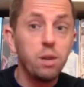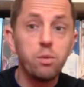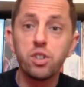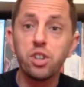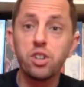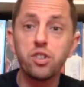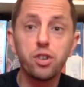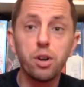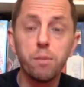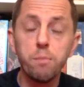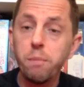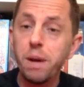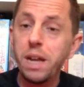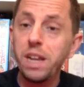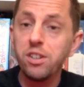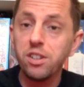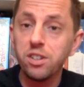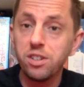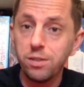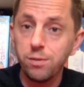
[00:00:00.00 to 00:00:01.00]
It was a
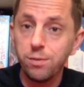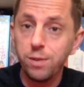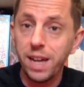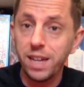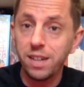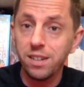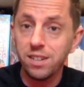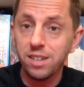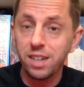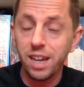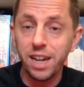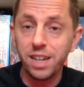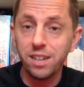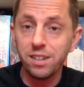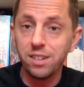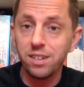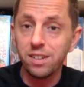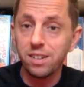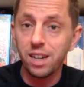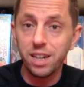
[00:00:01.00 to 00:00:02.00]
tremendous event
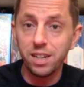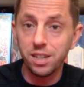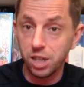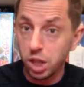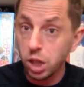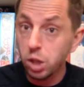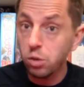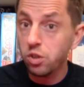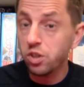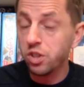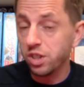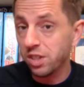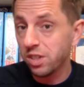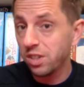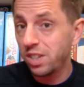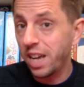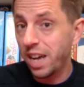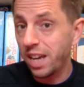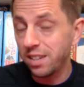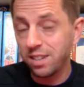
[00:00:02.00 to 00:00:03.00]
and a huge
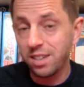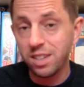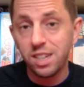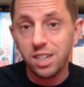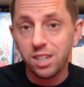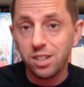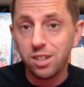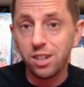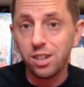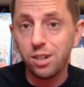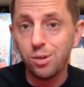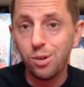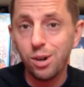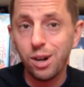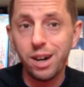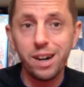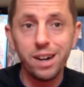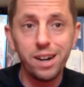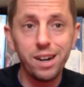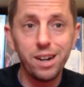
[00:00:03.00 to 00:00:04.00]
success, so
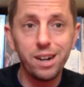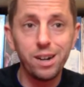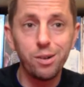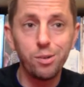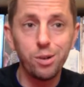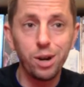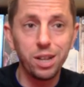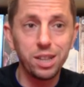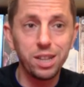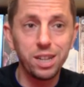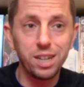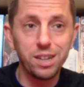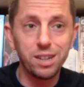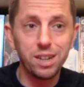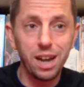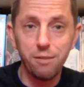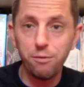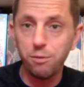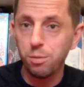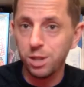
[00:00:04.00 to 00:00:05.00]
I think
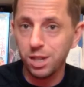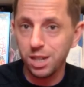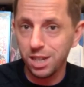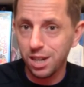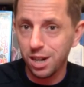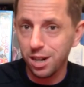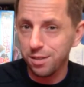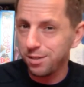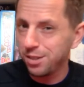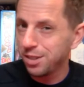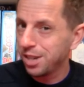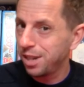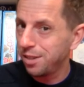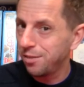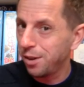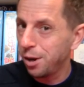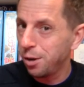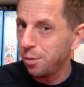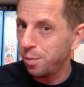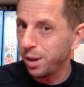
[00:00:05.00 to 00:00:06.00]
everybody in Cardiff is kind of
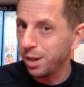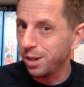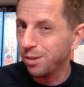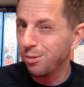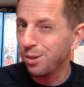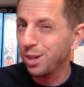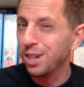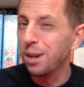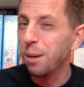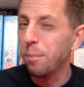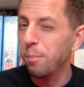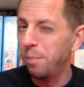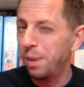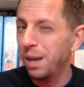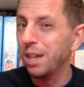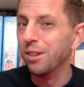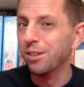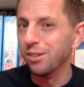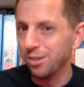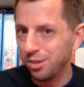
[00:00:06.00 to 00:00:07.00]
hoping that we're going to
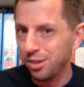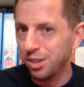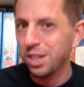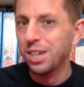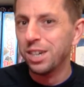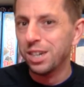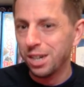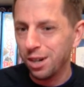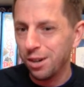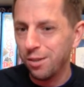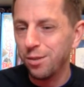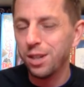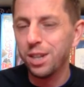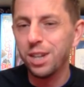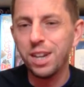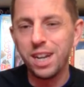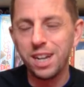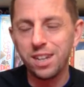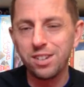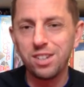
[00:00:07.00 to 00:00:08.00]
build over the
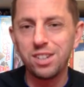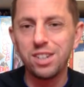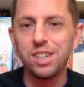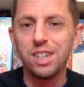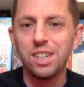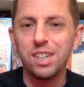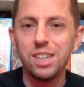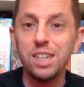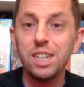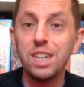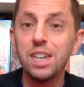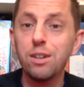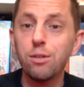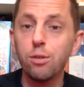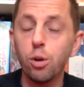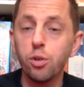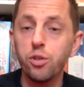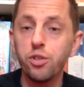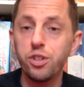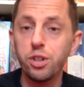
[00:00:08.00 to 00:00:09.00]
next year
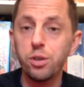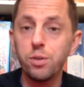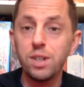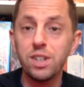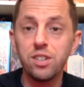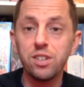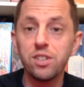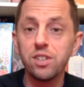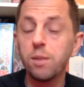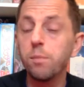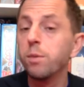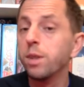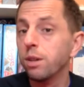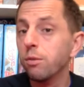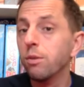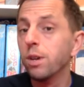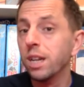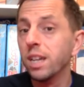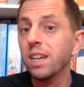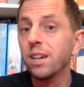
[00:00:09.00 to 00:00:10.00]
or two into something
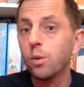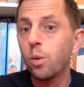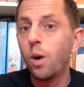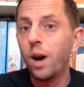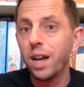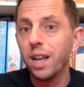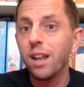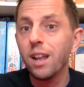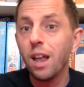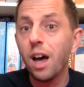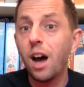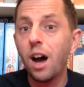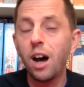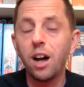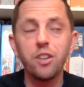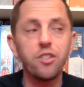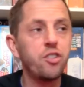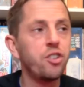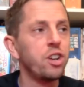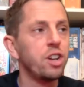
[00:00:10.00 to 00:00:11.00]
really quite
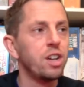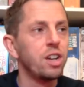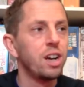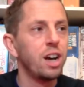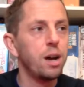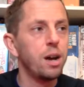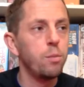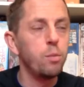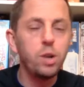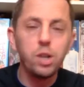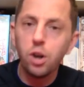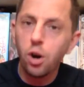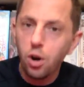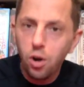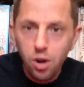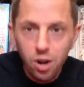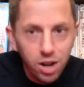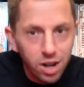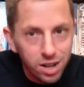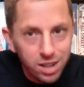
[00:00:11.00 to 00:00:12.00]
large. We're not
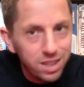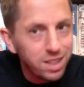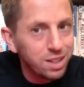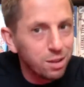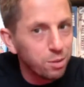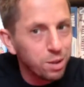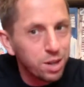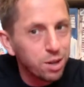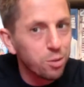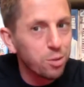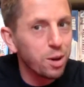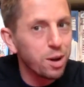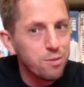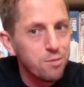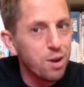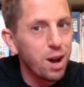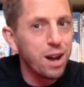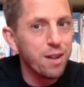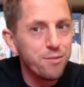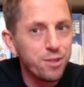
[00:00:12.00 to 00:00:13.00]
quite
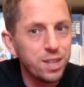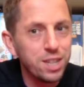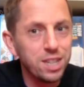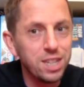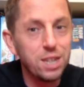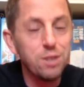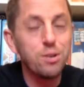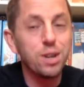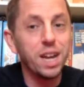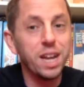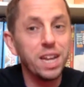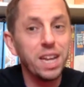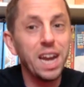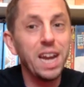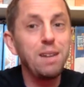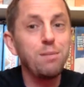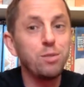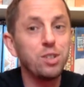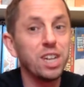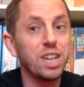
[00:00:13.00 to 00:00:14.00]
rivaling the UK
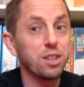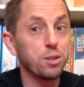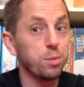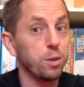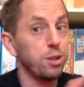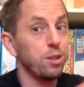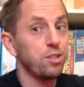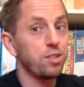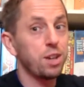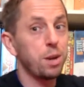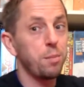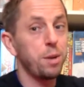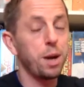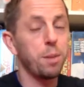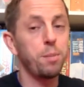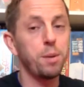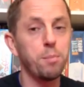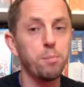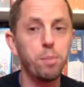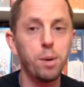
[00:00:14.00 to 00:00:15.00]
Games Expo that's coming
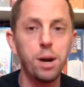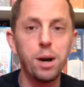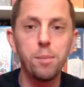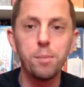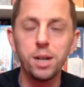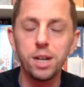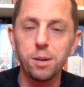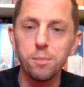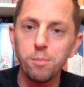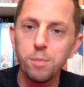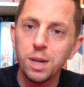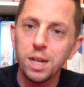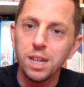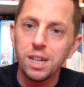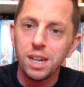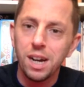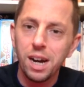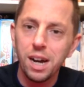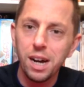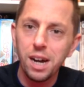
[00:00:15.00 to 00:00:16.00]
up in Birmingham
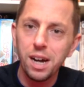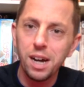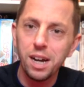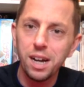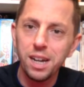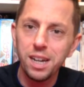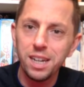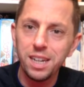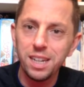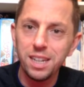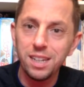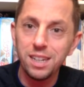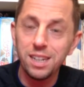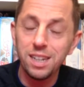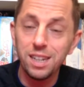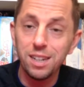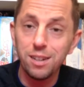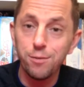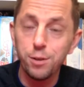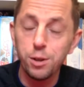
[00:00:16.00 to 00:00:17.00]

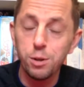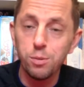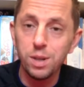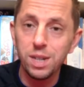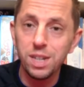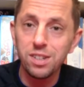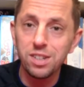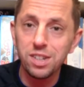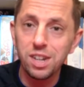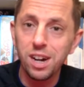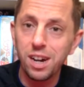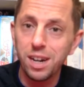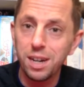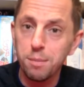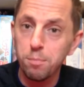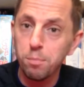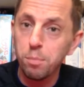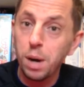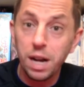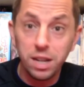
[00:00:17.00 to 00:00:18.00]
in a few weeks'
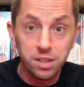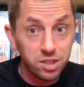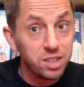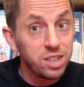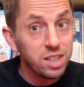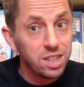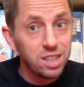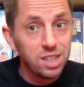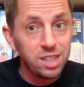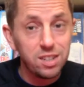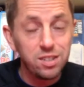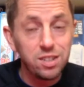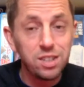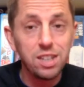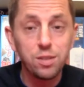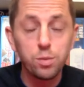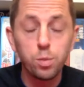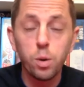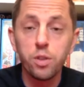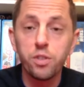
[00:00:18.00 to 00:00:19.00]
time, but
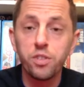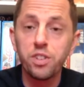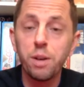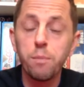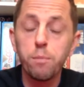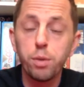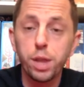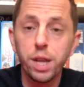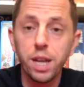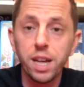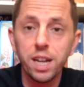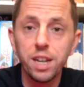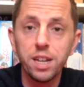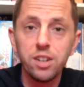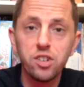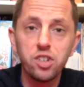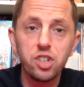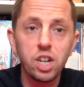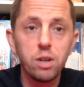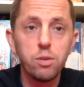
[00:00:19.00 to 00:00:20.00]
this was something, and
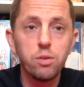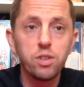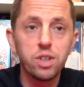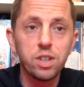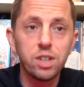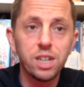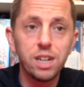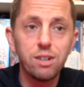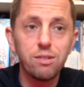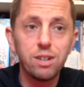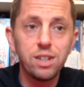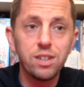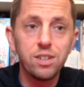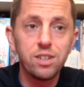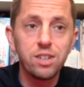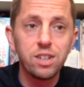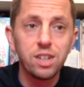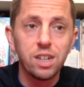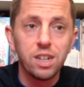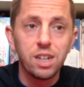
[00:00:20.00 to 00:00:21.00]
it shows that there
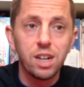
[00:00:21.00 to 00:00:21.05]
is